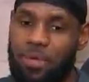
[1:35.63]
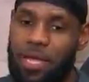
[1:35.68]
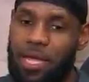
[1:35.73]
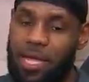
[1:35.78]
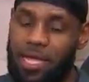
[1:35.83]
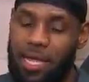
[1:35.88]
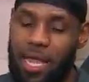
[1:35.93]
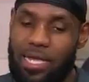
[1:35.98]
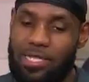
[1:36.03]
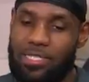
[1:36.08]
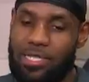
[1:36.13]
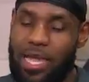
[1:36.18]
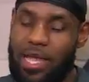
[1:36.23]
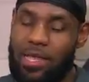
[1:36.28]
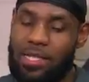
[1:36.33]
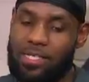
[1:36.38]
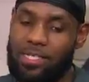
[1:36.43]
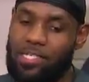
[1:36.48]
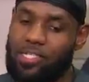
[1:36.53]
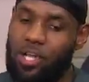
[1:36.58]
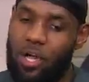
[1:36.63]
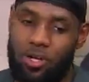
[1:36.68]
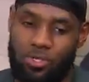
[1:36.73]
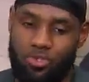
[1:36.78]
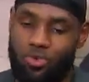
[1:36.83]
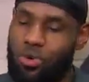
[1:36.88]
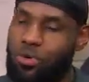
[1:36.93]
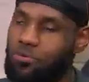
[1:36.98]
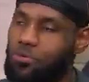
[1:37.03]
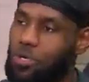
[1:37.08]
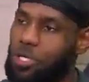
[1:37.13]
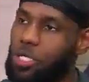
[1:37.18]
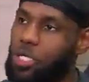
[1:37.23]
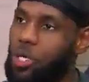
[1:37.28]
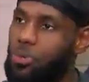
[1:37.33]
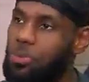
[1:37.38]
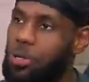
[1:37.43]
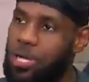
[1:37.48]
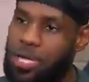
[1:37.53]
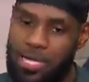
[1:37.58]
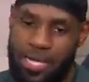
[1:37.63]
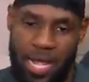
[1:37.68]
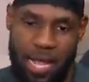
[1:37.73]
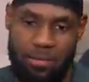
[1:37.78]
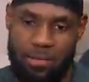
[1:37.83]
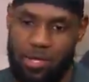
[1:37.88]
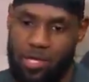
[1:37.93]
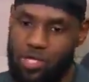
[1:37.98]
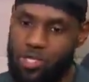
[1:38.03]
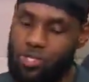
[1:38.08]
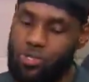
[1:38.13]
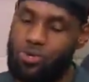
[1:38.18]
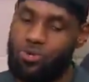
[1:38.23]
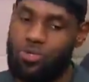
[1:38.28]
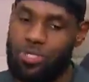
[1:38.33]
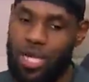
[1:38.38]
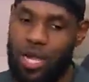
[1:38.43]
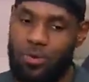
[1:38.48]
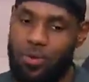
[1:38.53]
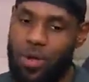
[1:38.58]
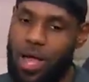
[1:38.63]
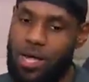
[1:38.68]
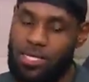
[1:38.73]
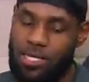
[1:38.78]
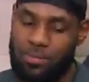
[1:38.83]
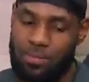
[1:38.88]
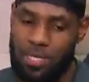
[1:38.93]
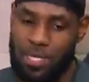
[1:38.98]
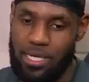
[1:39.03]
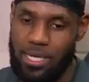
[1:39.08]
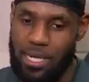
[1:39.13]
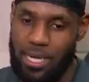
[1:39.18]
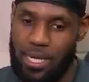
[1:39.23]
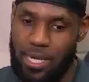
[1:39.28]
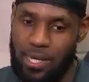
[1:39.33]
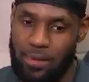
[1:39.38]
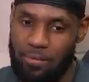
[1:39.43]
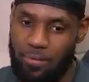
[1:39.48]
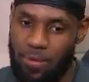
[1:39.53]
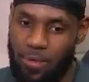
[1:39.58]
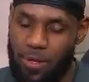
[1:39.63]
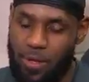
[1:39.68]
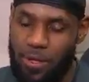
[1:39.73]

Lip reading: And I sat and just talked to him for a little bit. He gave me the shoes. I rocked them in the game.